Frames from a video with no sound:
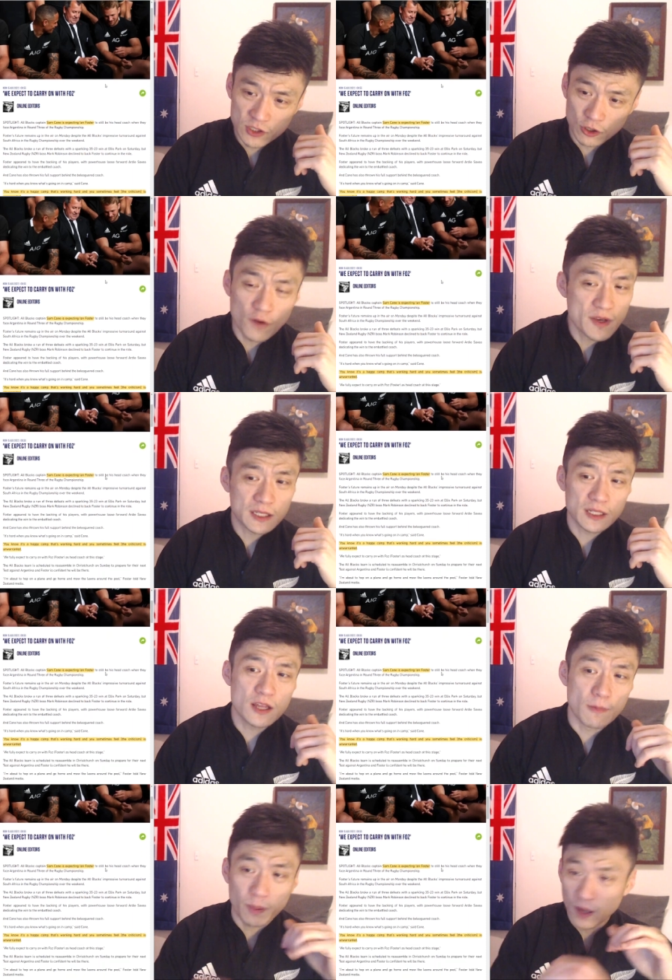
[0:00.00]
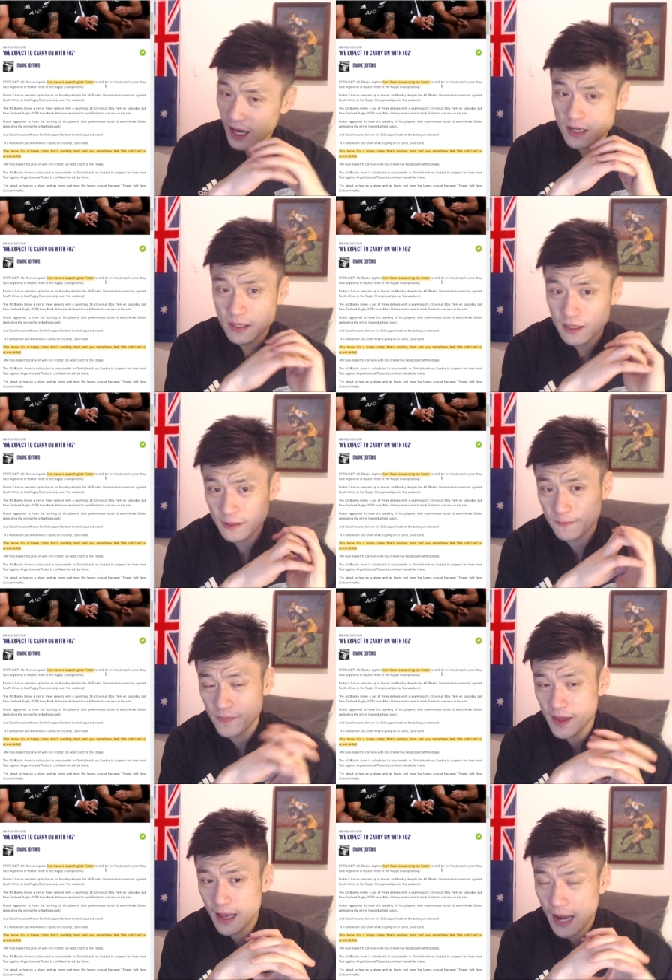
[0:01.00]
So obviously the players
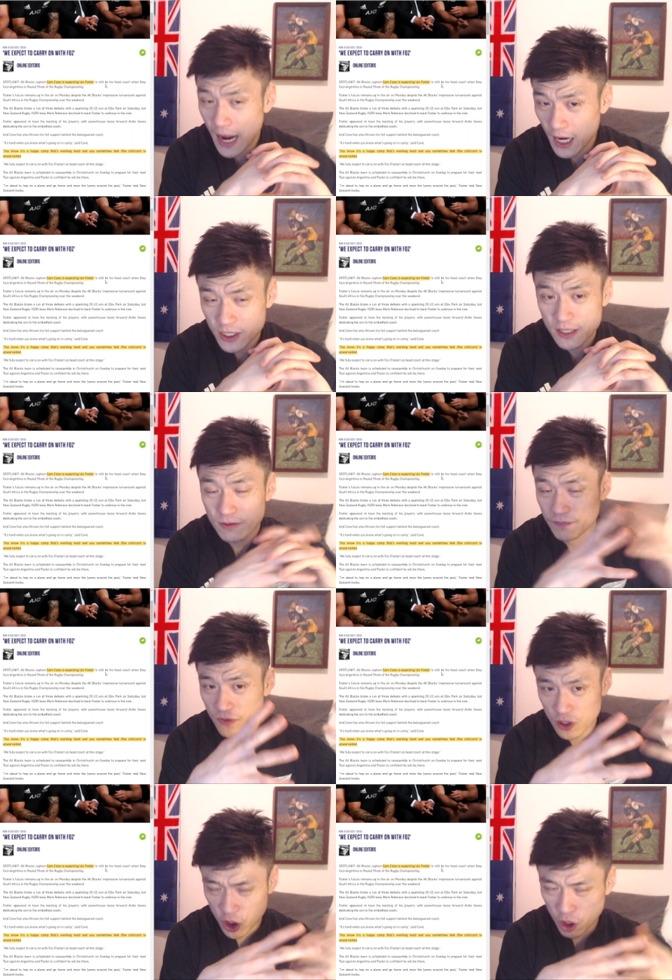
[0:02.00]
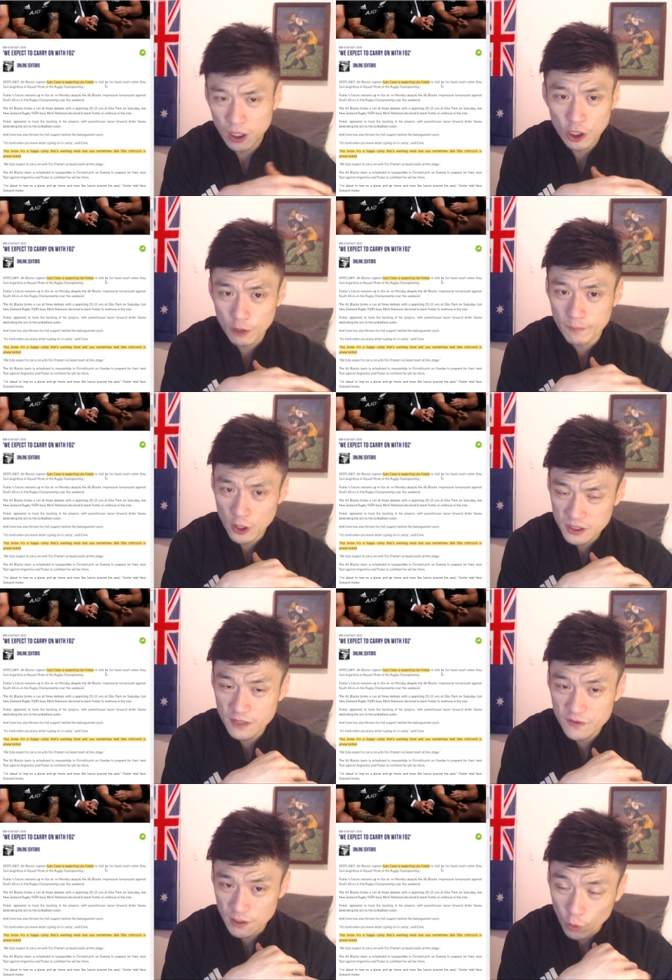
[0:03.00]
actually showed a lot of
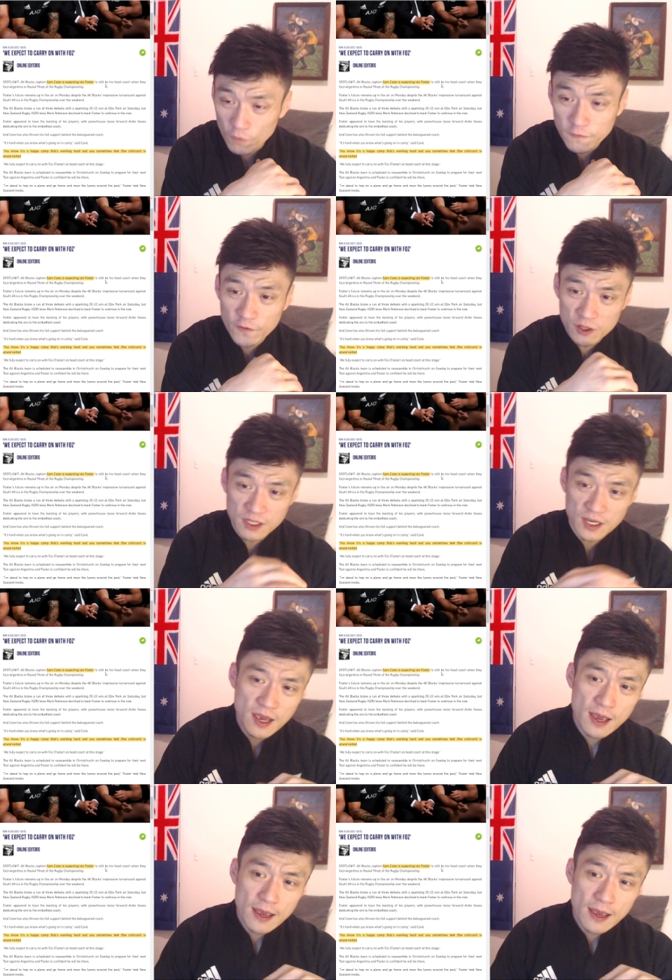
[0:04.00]
positive support for Fozzie